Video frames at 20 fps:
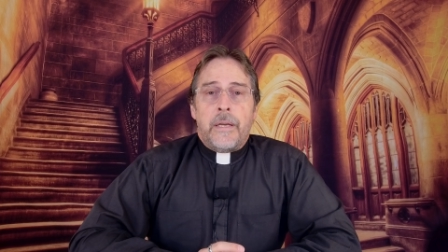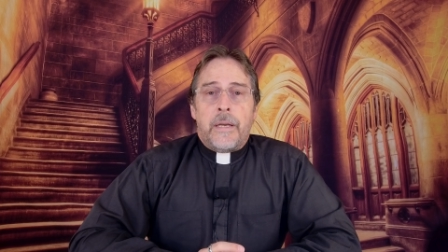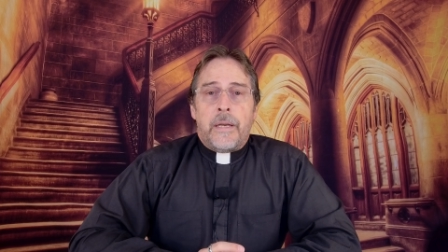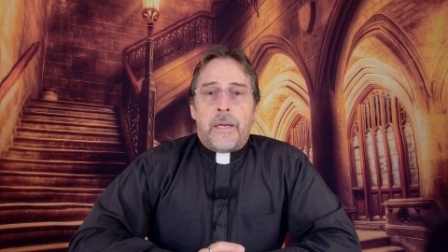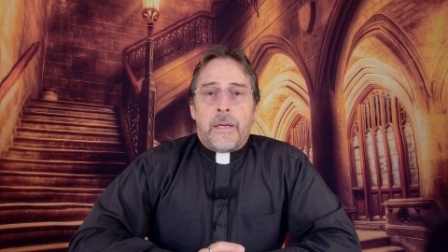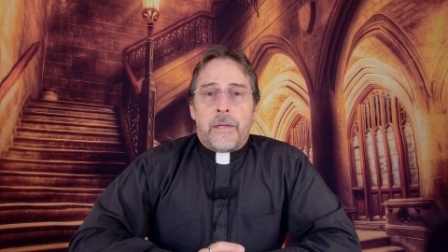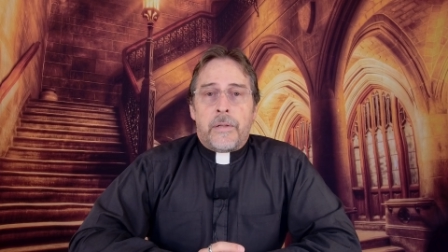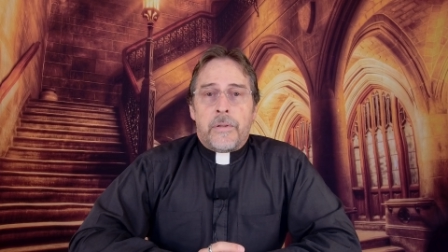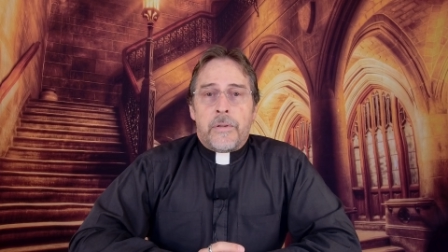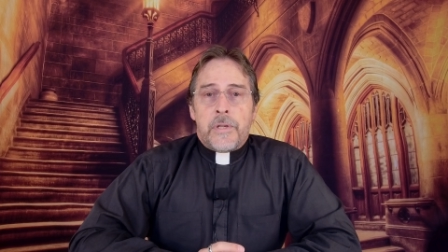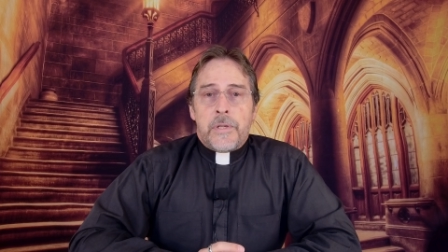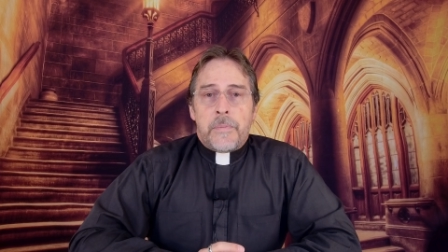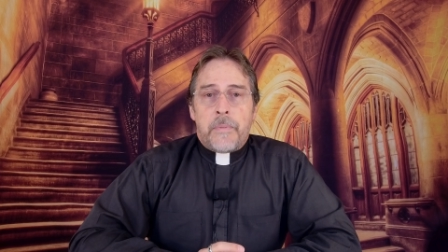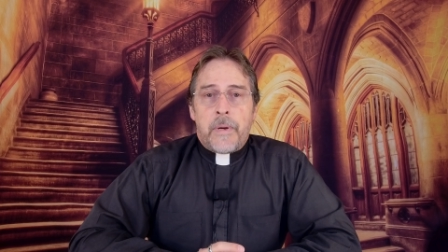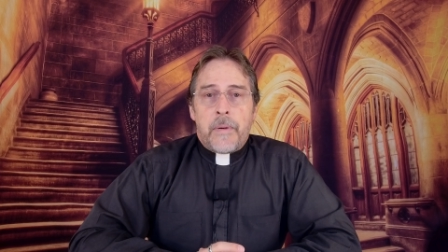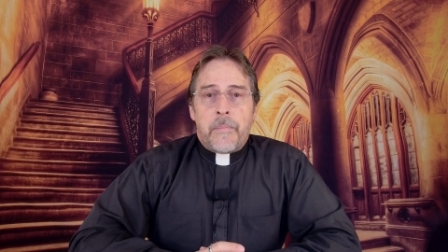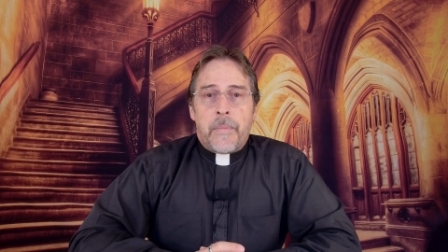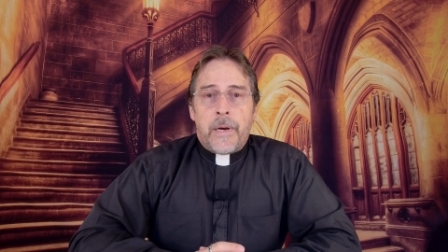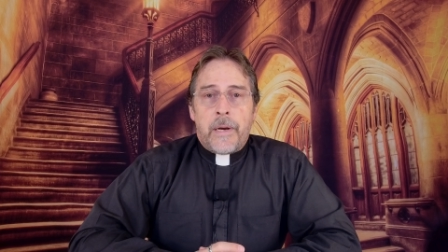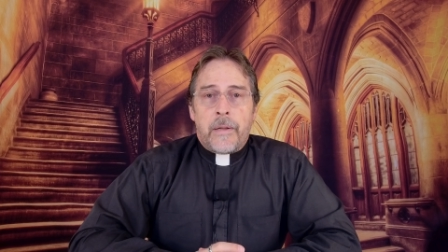in Clear
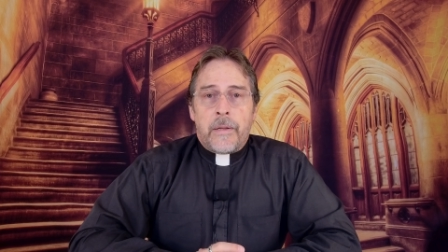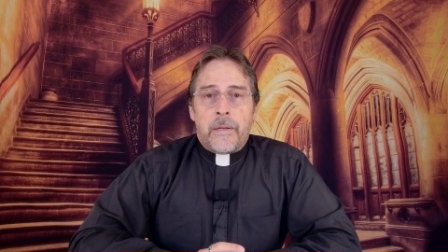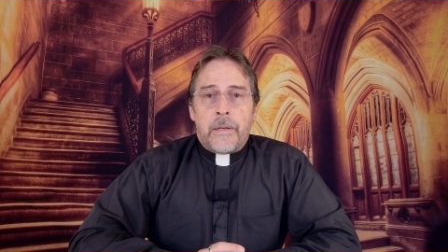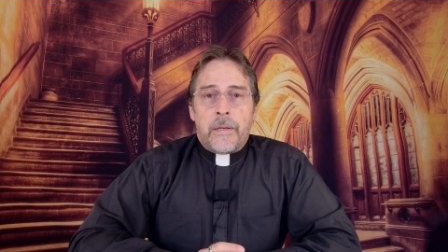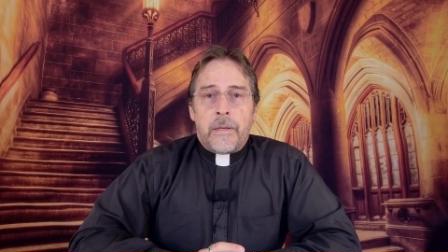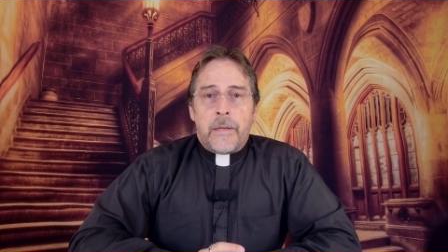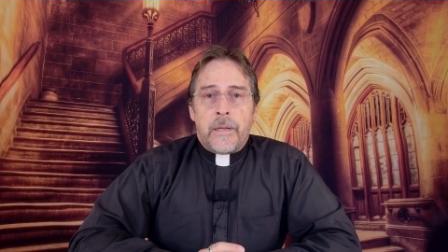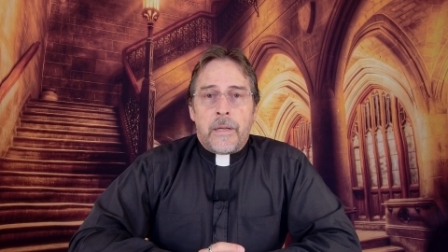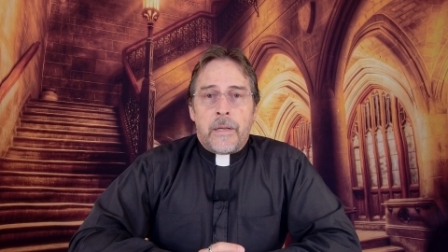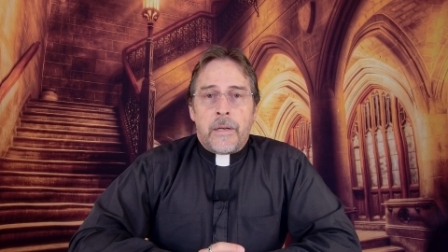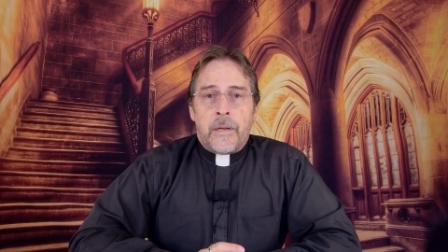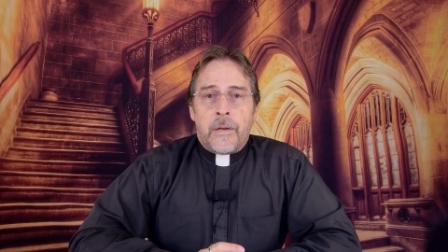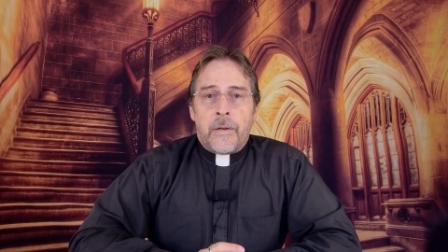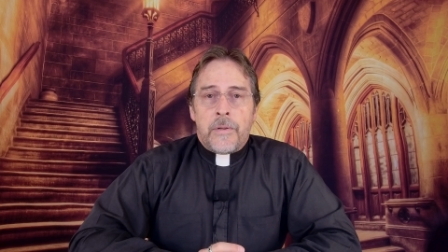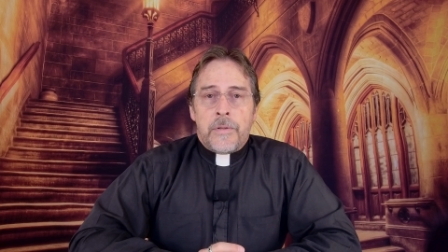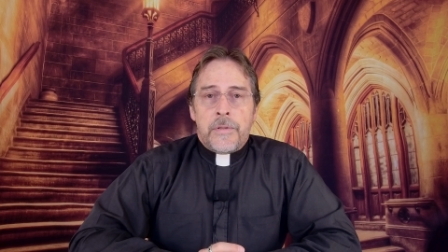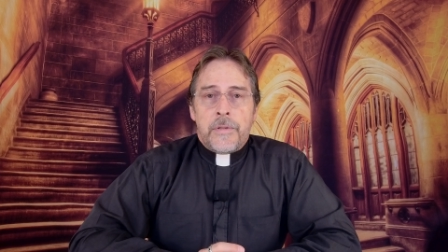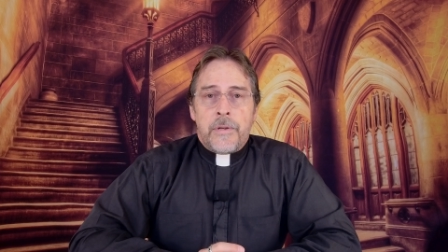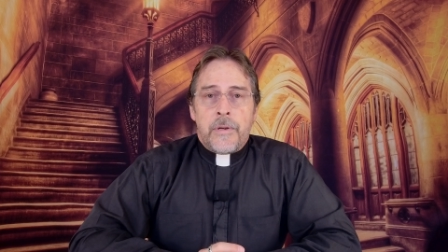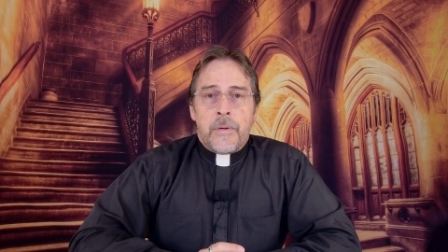Spring, Maryland, and
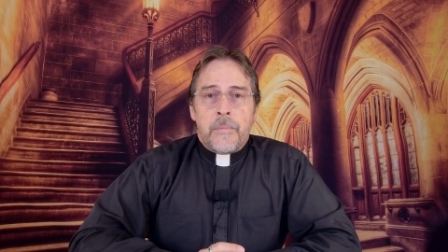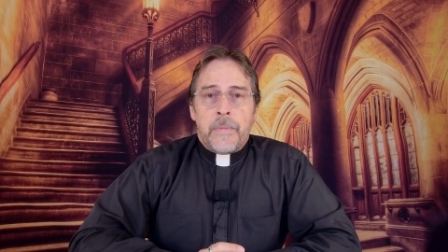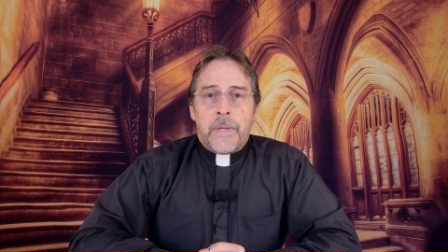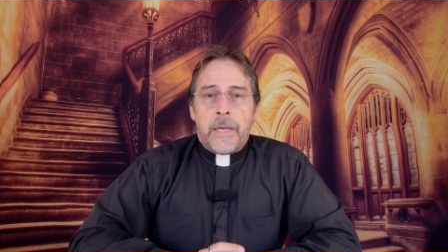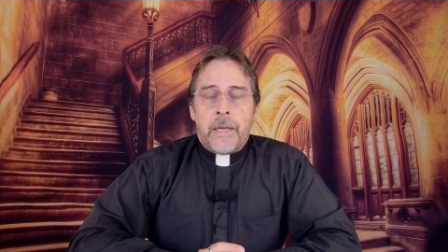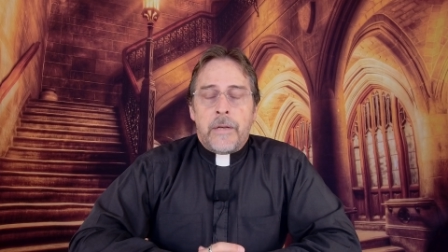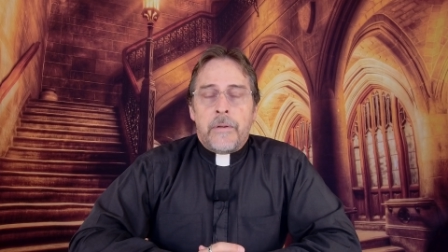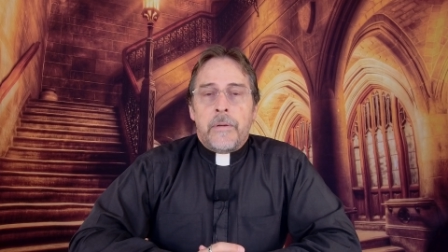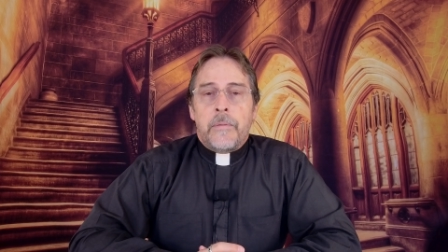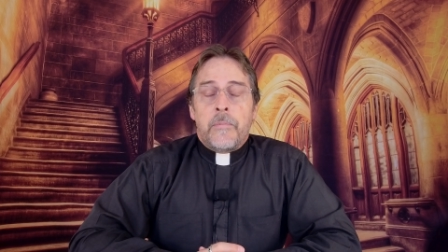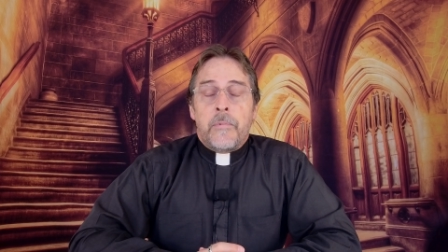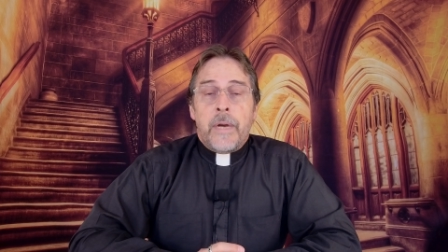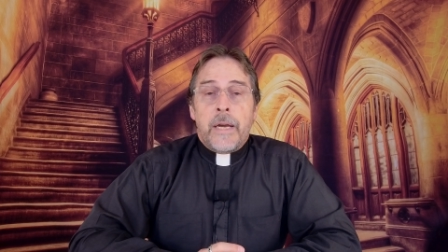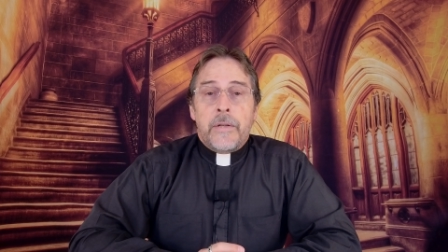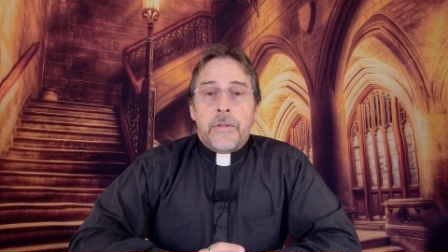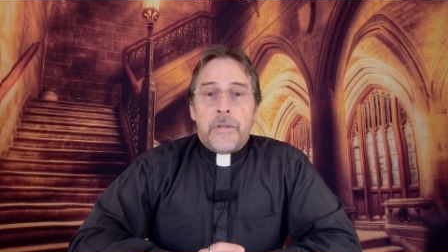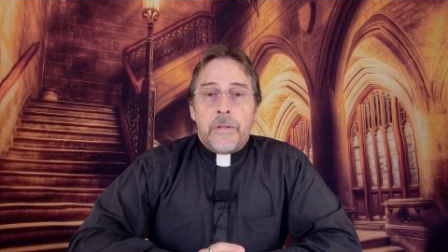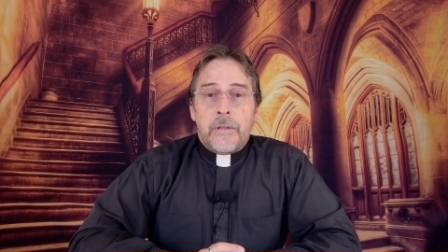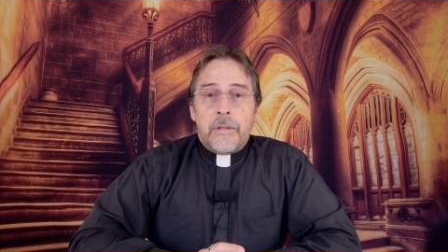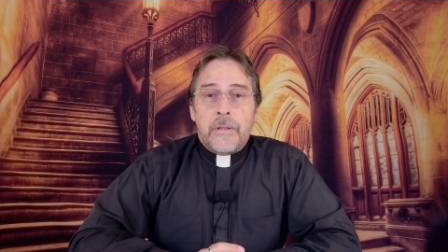also I'm the interim
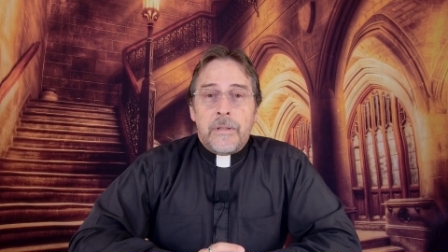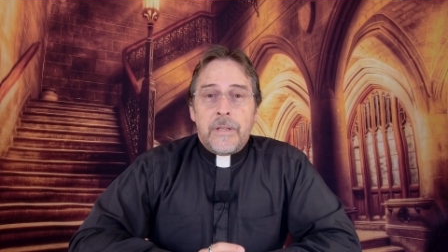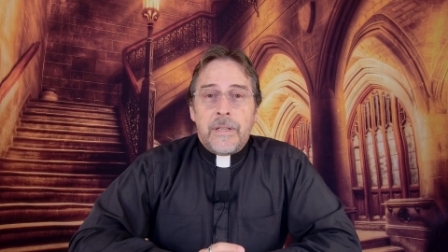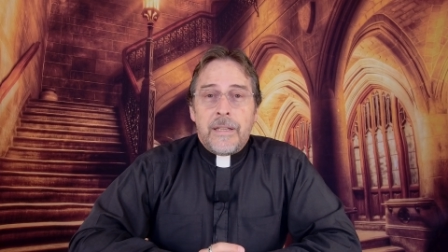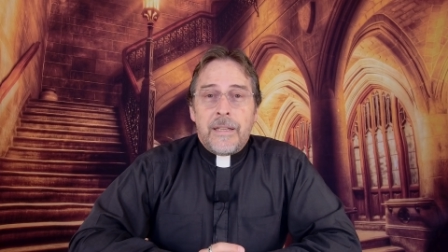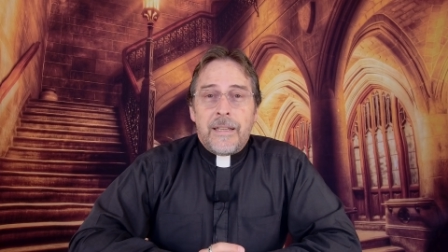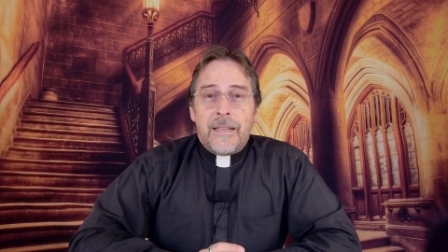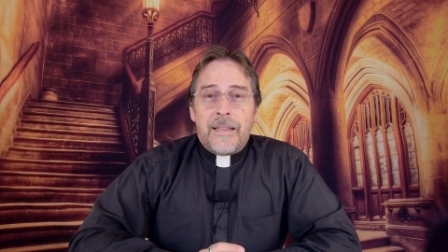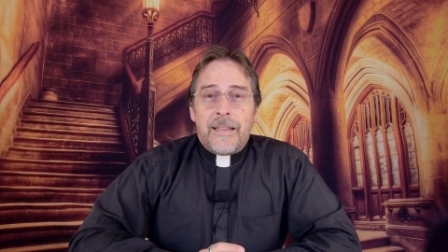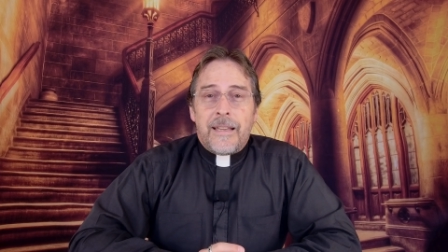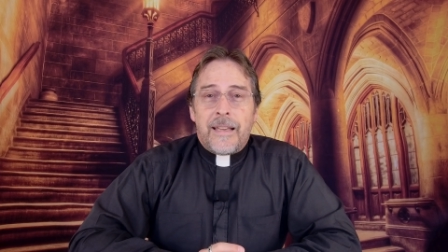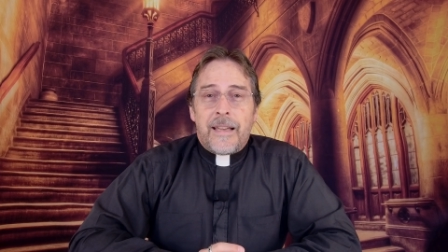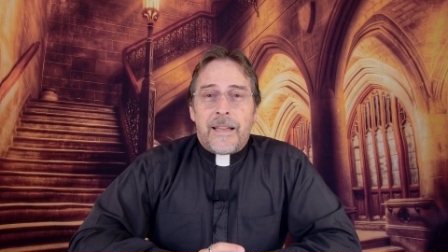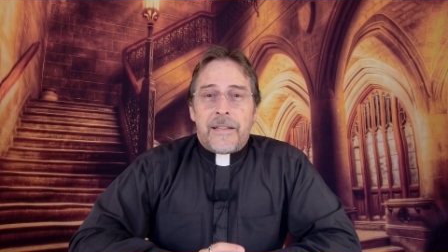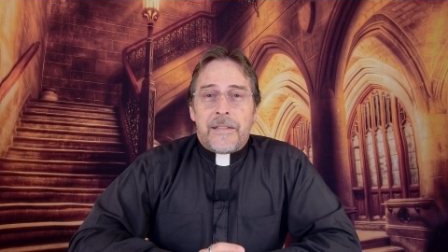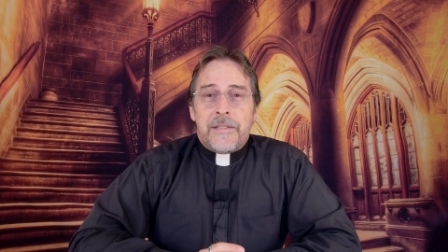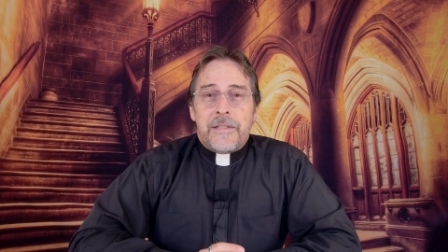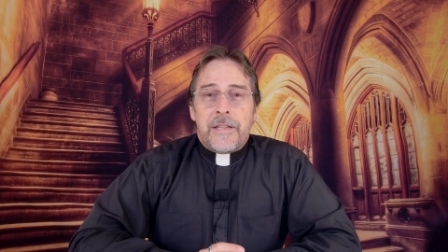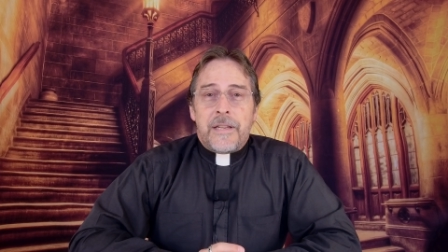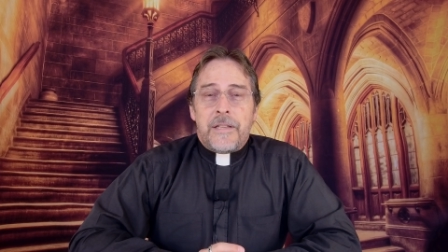rector
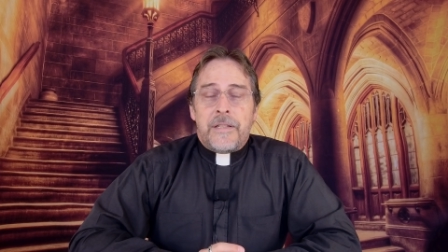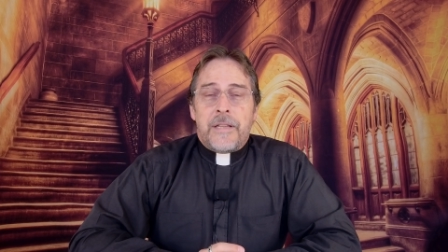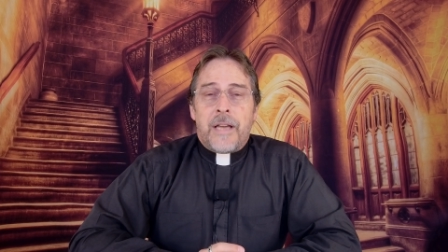at St.